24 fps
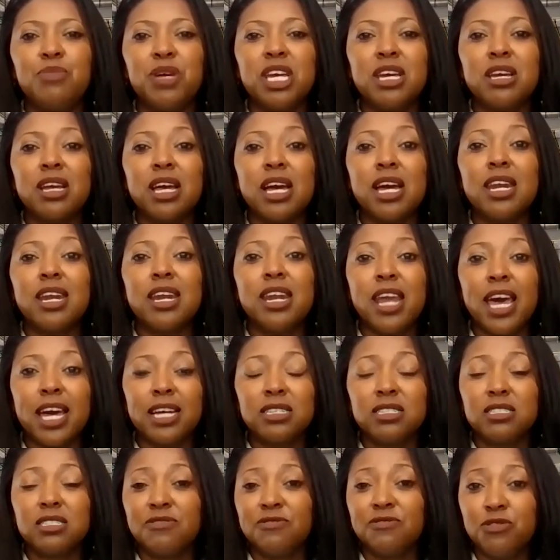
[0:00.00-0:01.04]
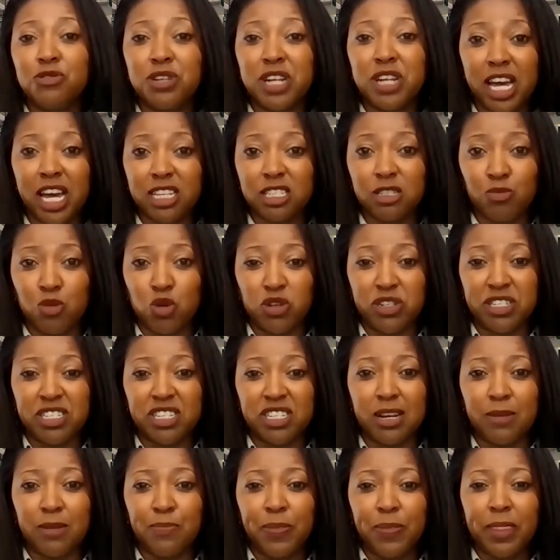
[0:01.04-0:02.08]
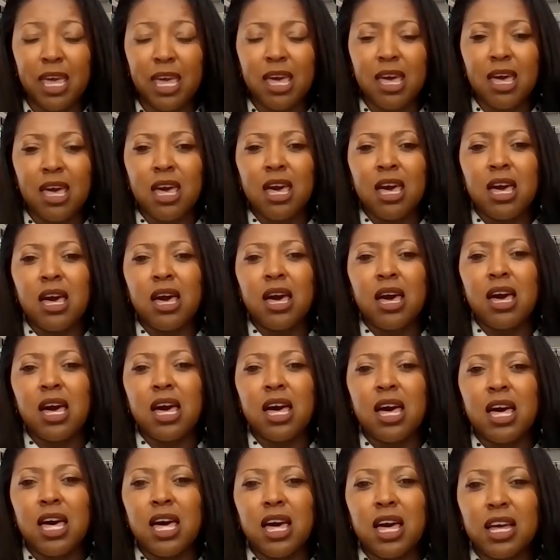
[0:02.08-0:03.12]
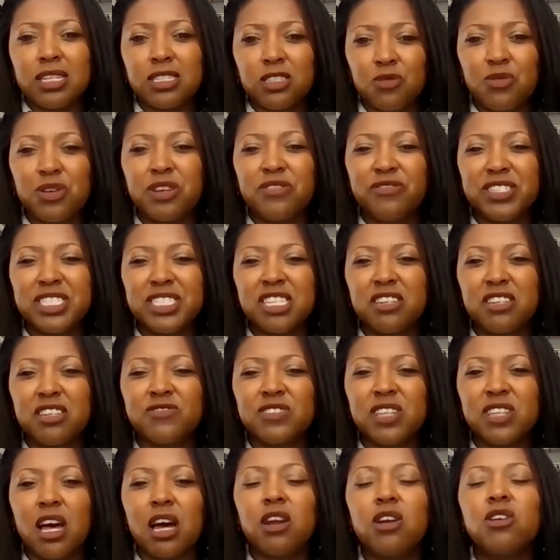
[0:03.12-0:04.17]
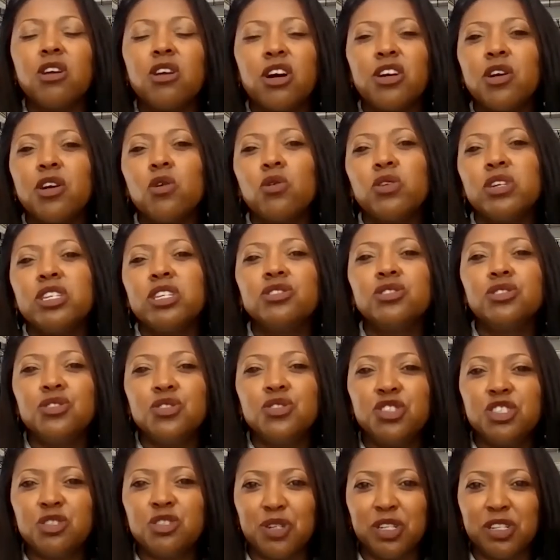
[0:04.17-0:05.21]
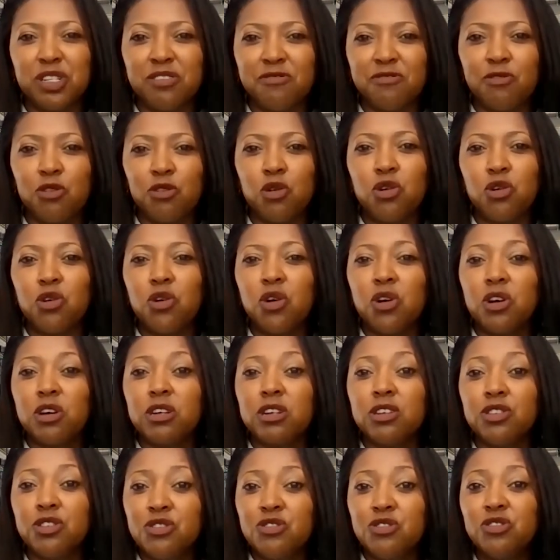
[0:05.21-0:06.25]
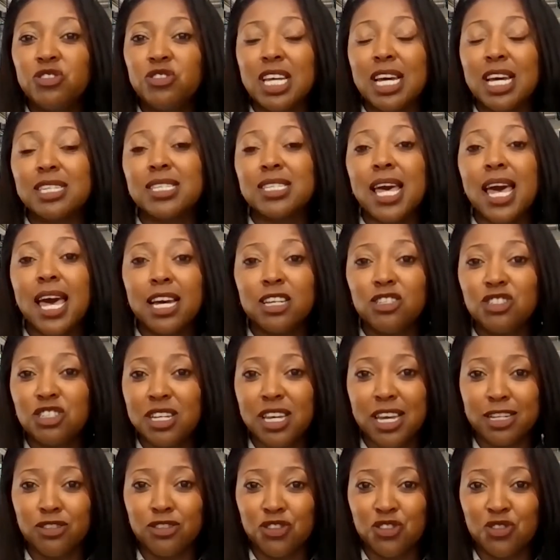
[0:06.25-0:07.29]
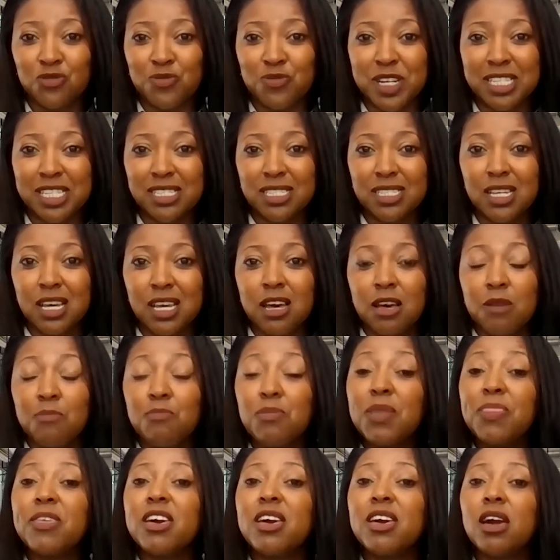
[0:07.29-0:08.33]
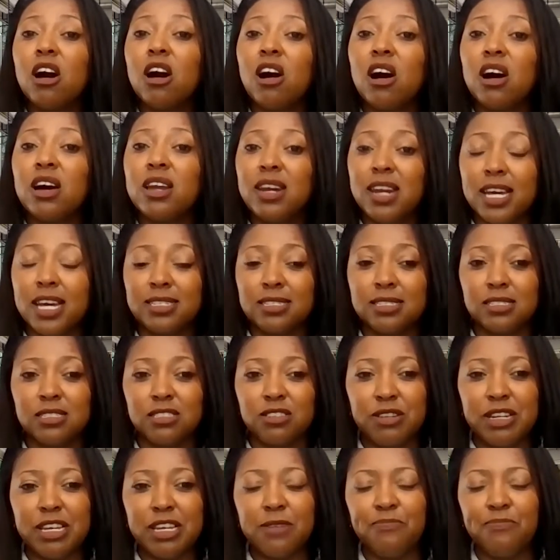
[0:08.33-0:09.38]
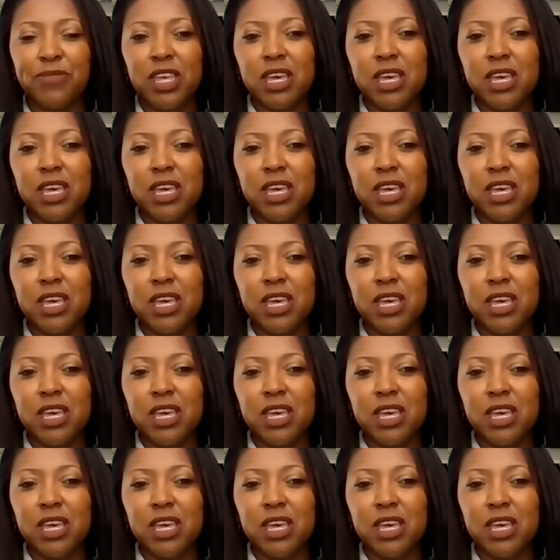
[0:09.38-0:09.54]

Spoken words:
being a net food exporter, derivatives are not only suitable for use as hedging instruments, but they are necessary.